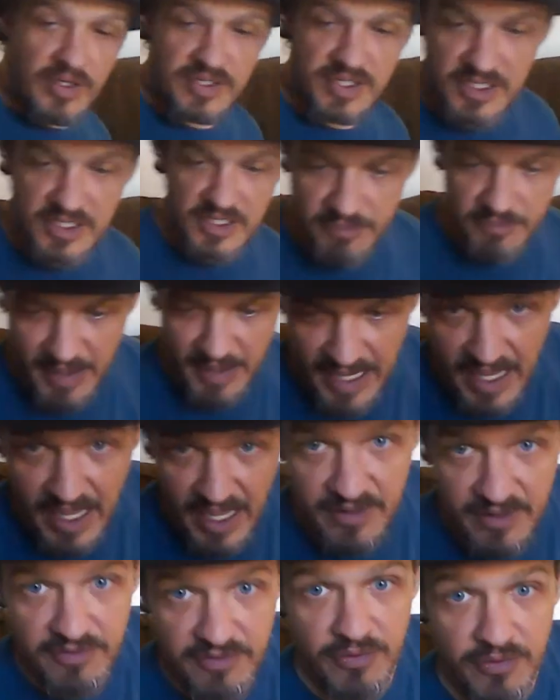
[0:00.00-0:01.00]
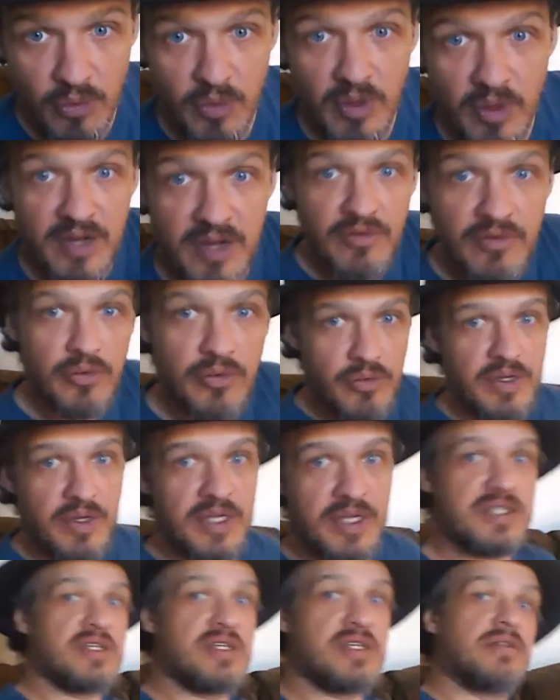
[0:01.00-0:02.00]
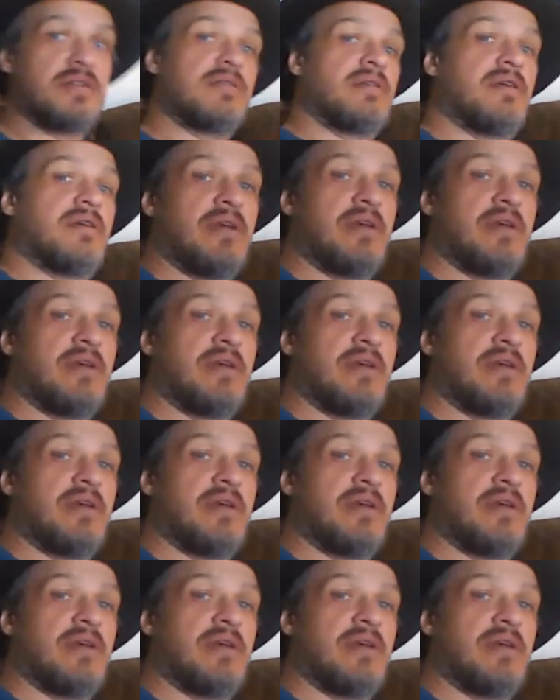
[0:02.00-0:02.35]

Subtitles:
his path for whatever reason,